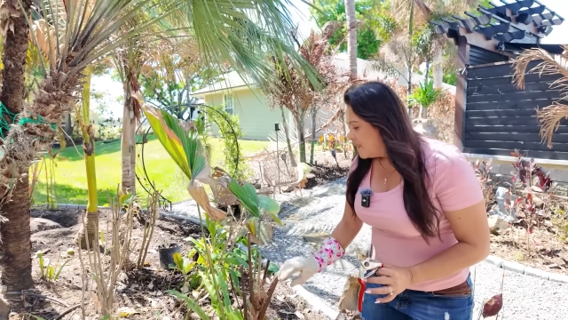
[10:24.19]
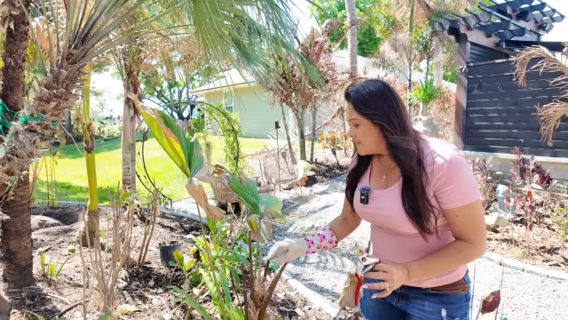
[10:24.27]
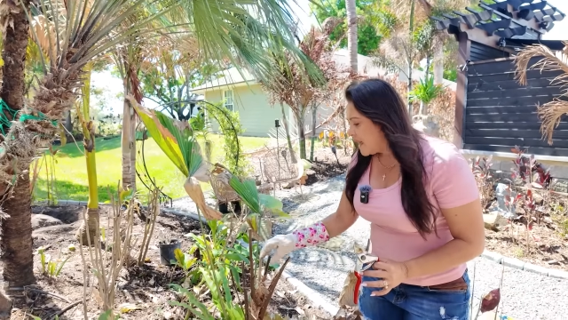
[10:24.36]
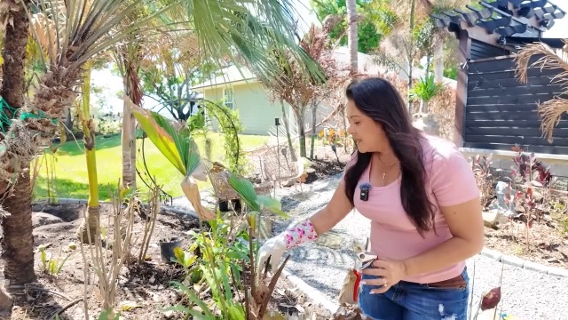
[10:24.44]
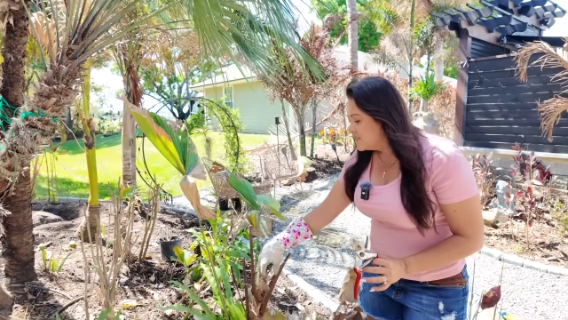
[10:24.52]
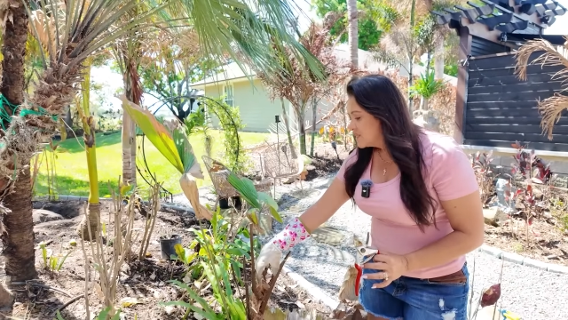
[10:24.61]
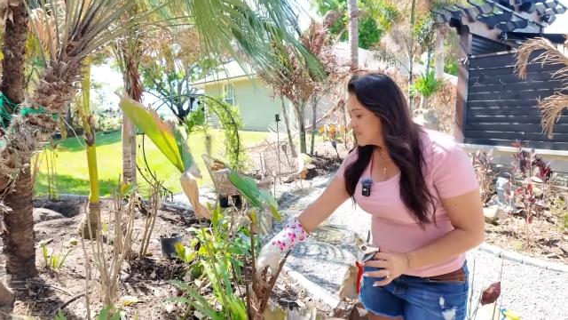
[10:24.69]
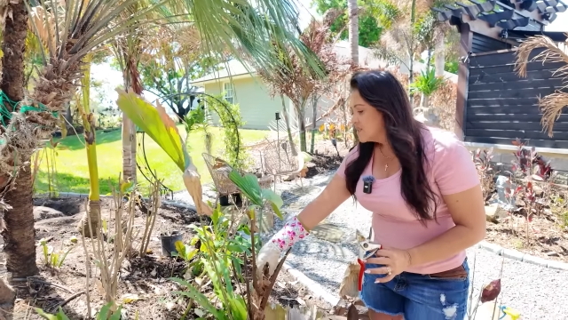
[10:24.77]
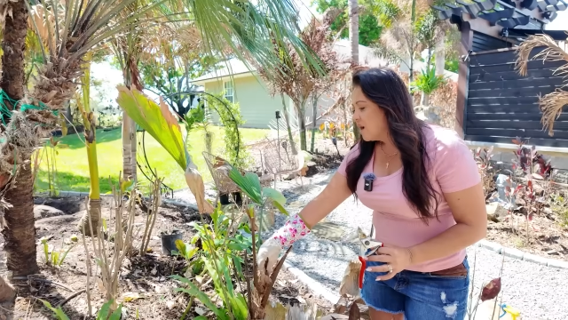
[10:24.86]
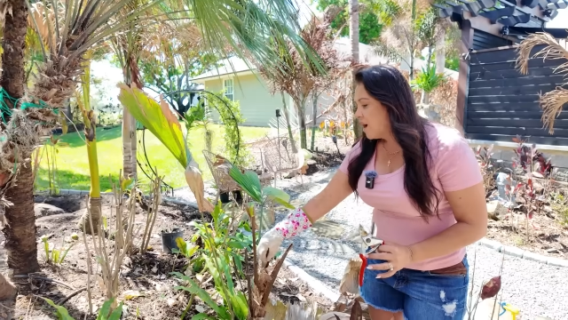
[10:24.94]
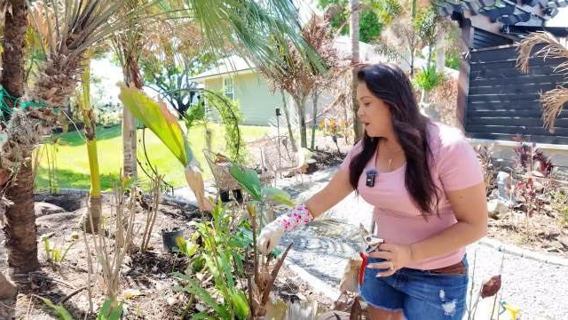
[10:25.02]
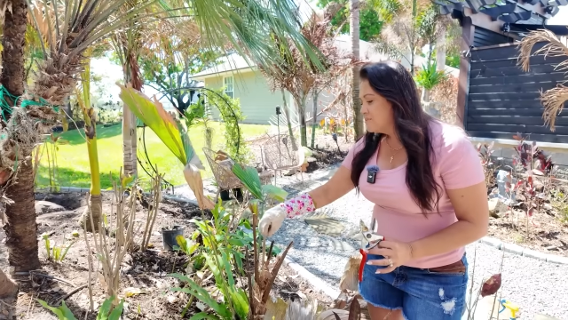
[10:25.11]
that is the
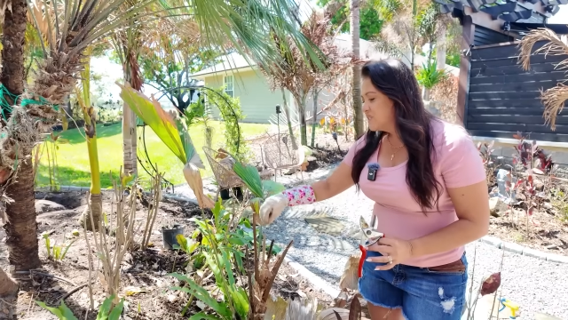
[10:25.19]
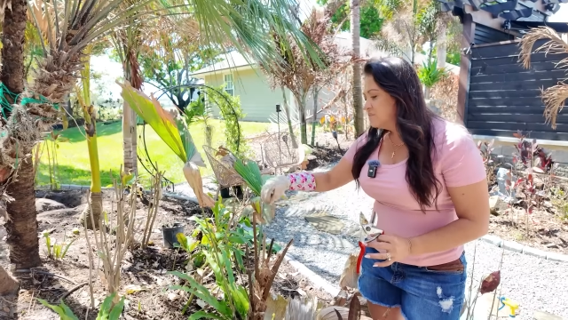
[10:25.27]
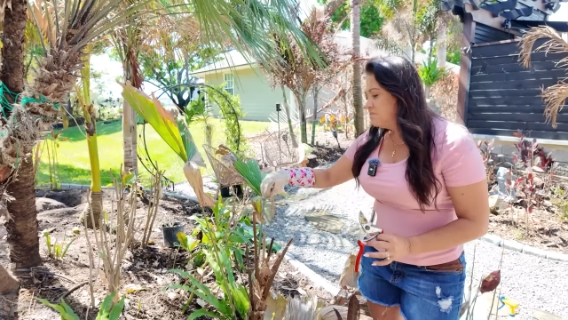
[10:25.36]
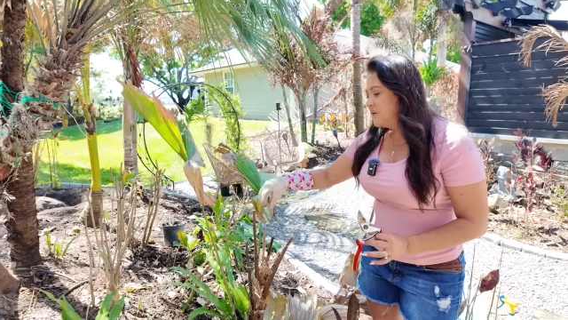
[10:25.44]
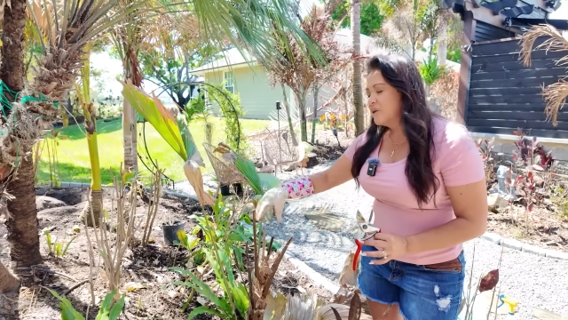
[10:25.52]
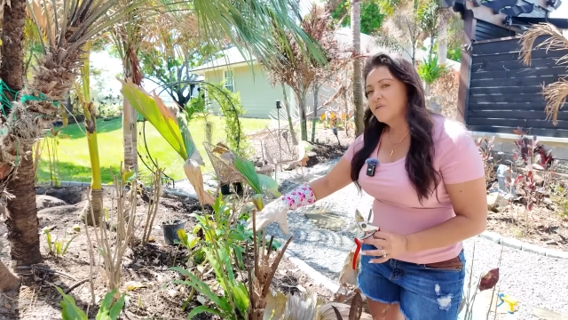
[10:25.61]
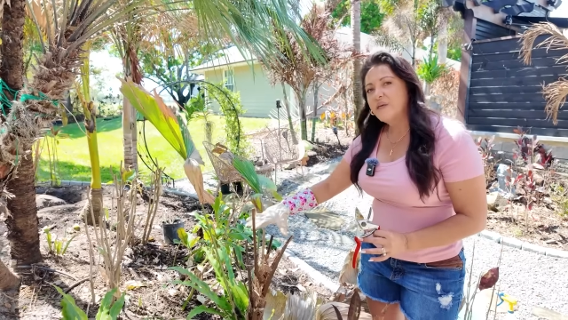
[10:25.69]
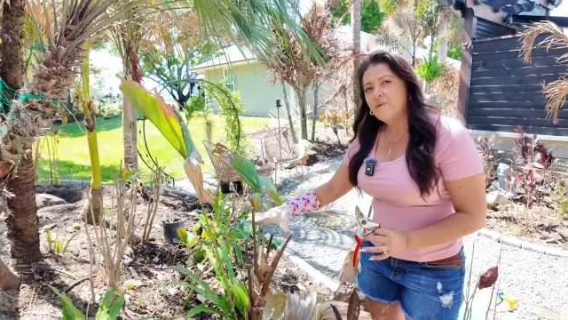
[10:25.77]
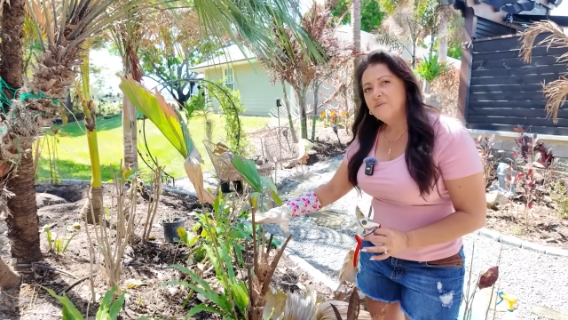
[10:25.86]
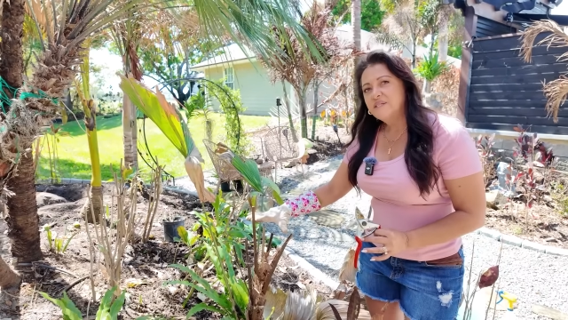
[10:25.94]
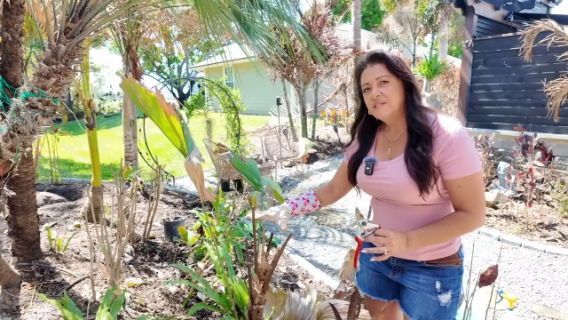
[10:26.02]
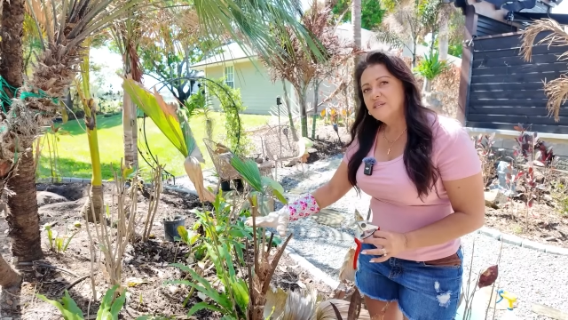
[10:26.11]
top spear,
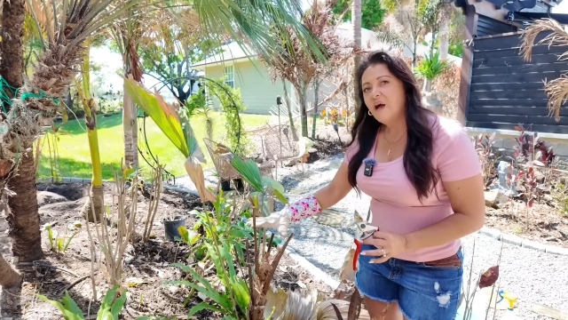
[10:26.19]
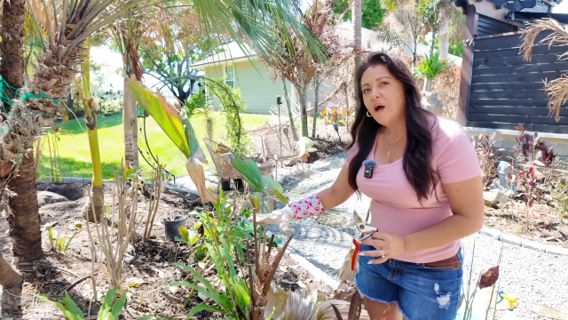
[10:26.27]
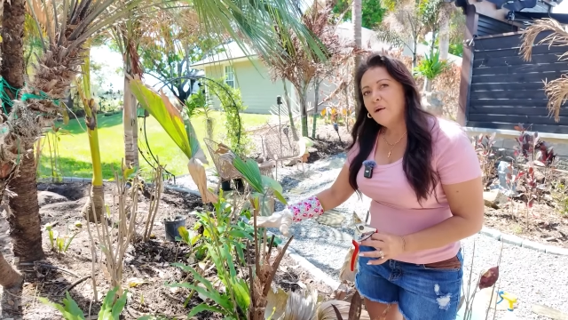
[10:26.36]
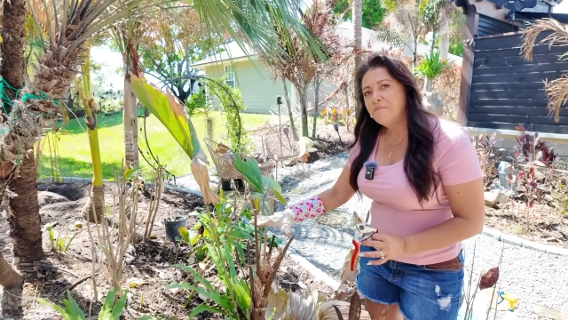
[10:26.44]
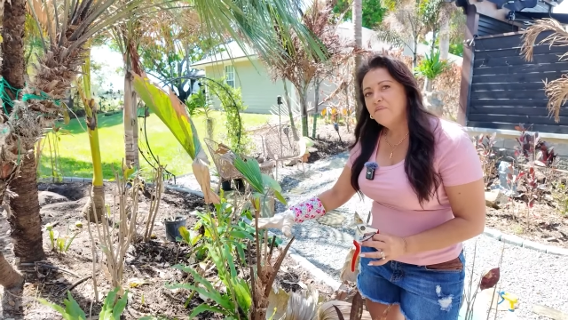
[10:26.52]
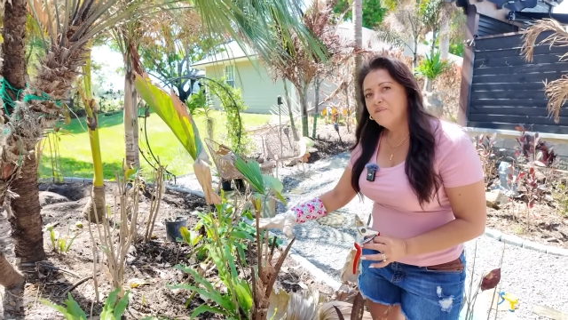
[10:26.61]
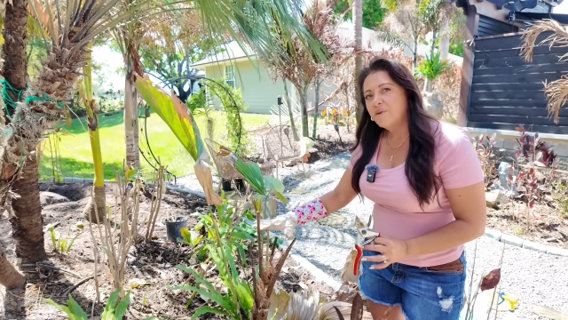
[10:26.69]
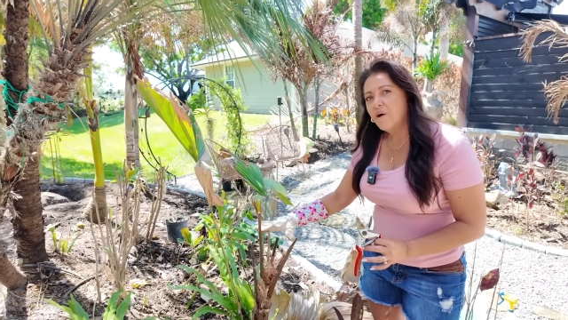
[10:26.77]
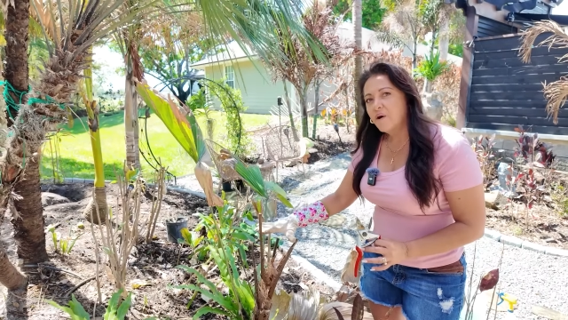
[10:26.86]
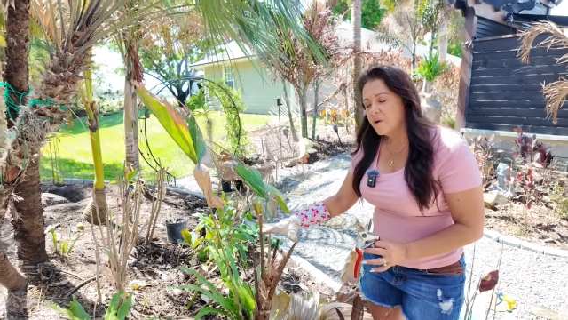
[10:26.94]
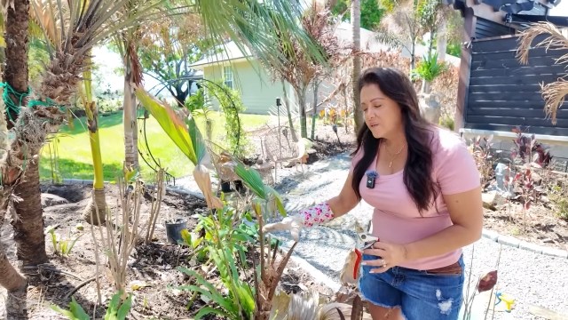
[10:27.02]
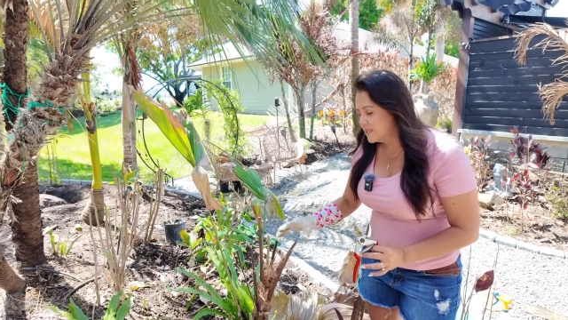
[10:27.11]
that was the top of the
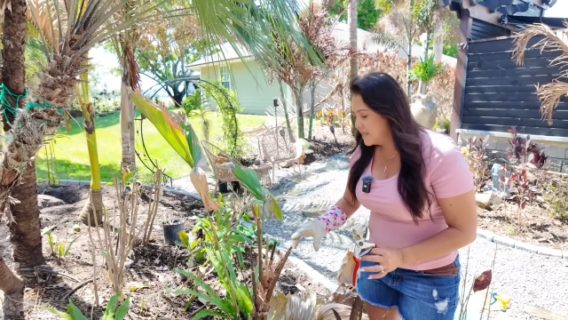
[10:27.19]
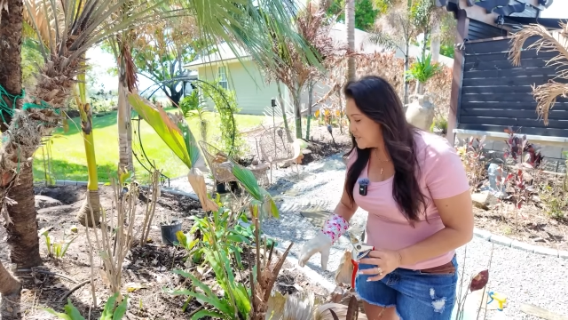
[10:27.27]
heart.